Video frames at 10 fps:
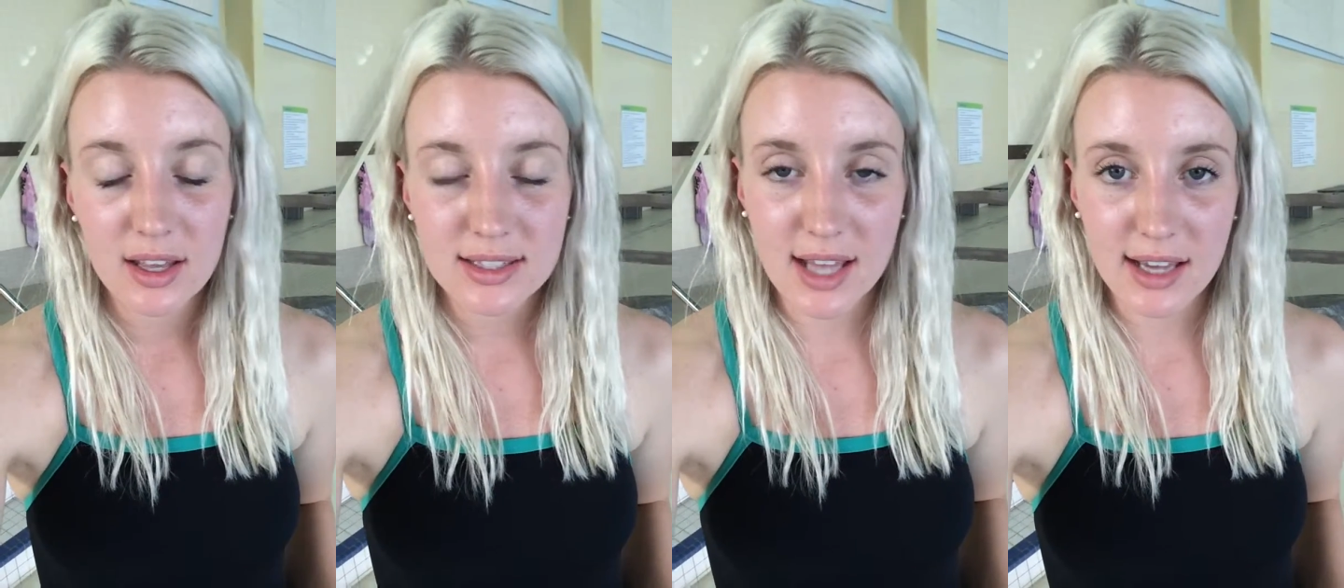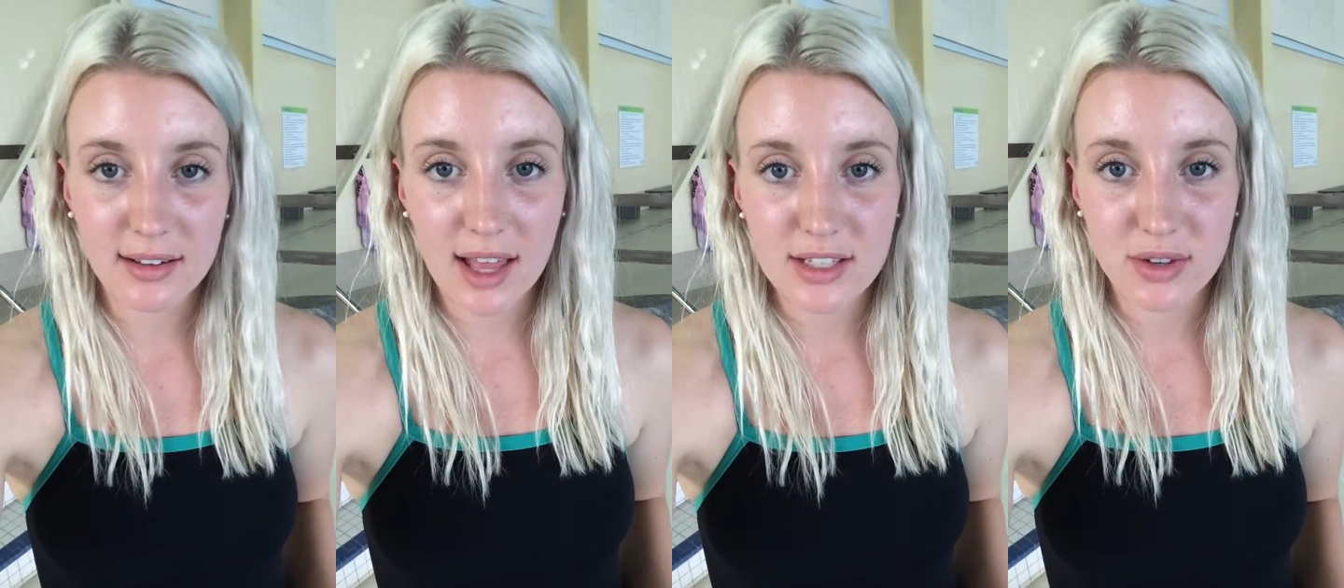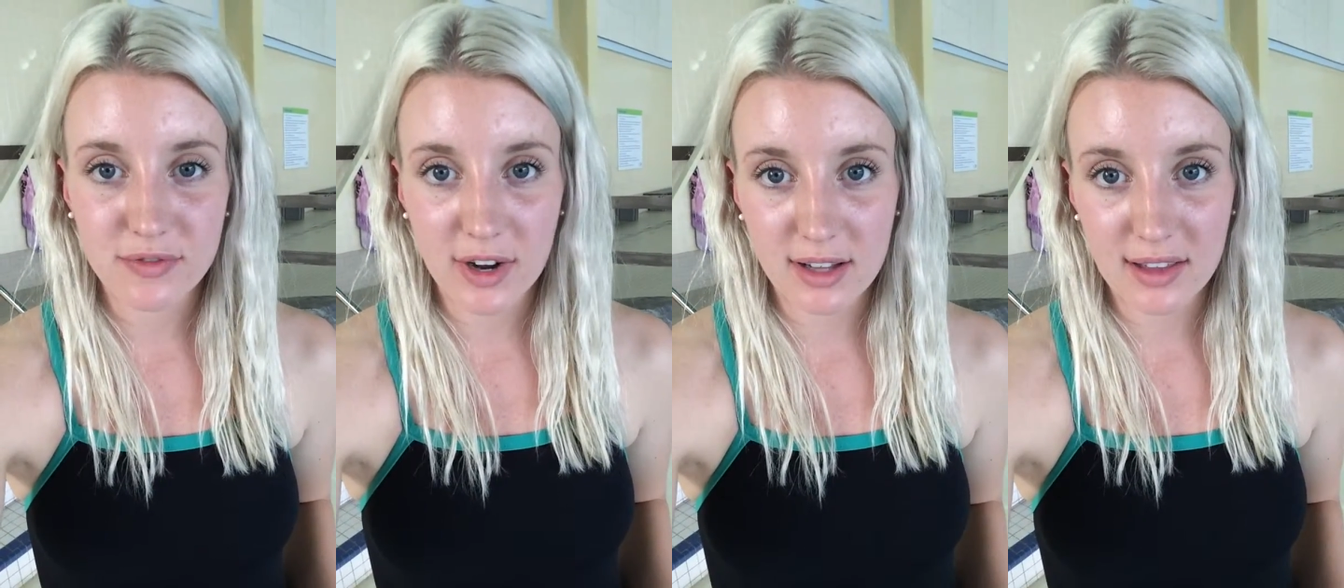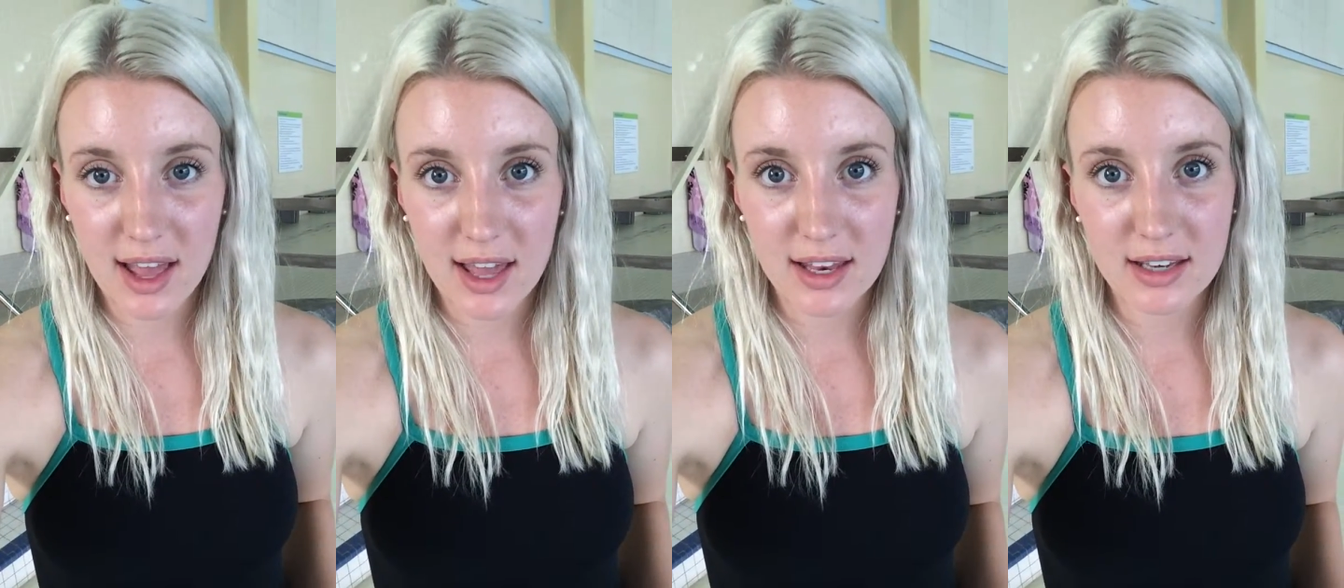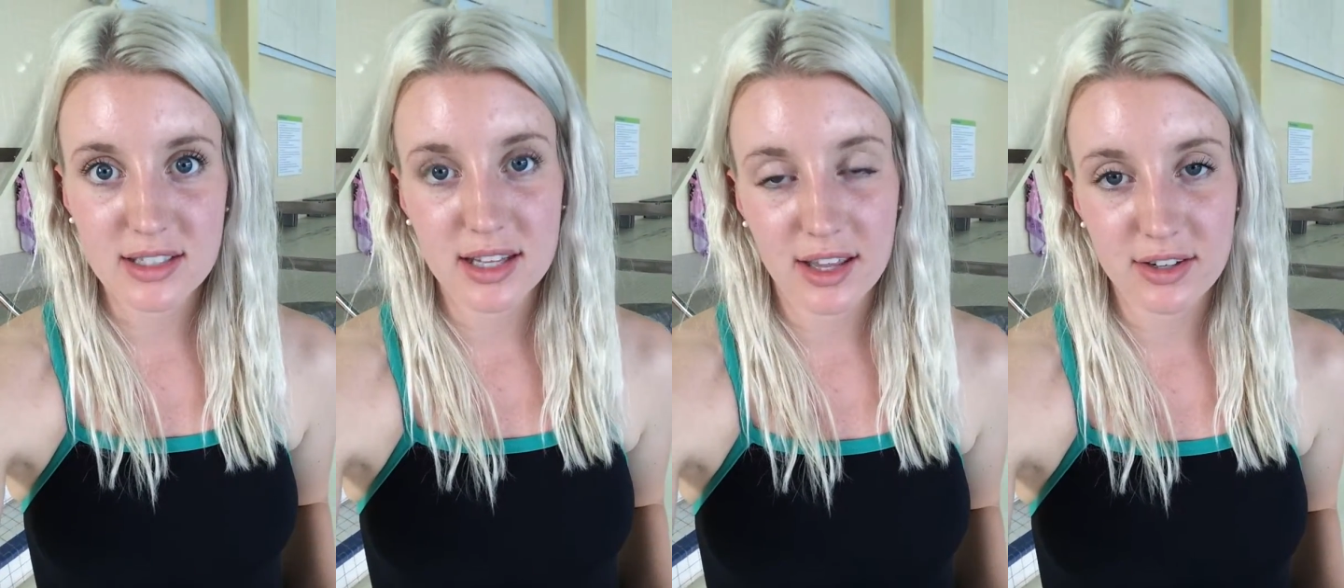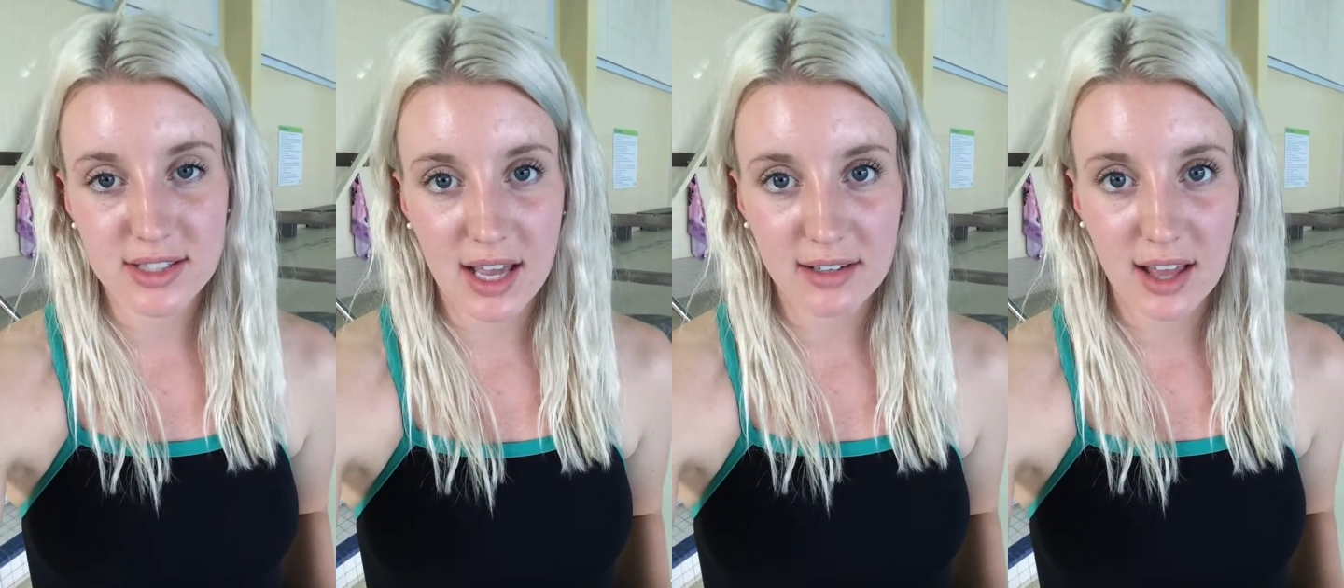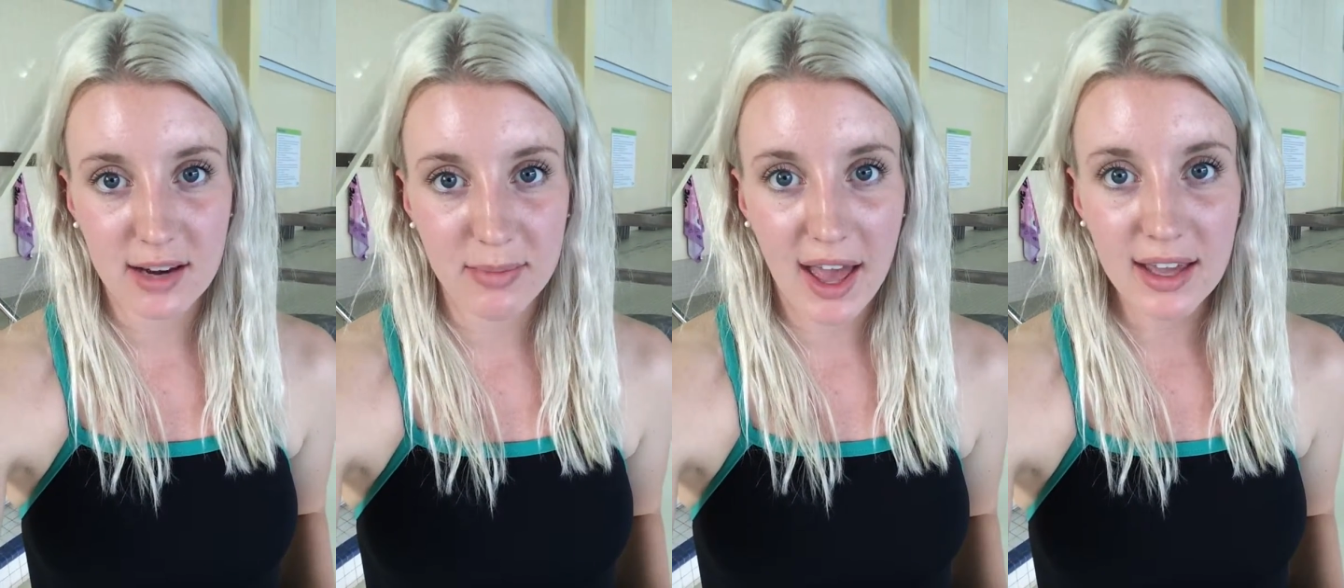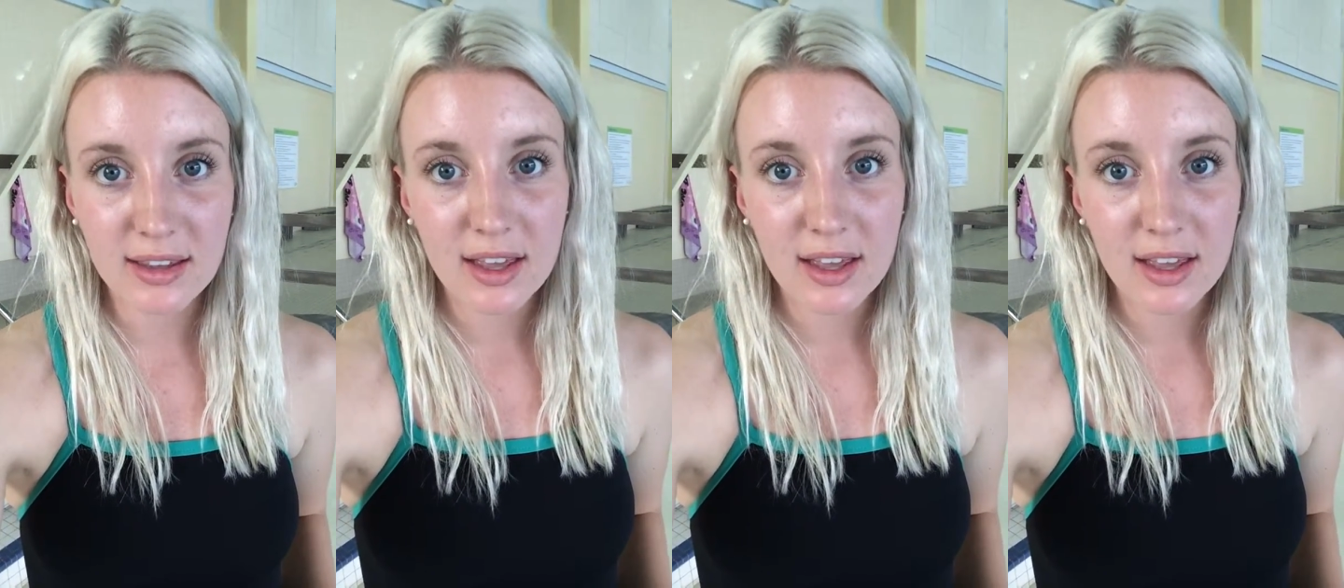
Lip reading: side glide to a front glide and to the other side glide and back.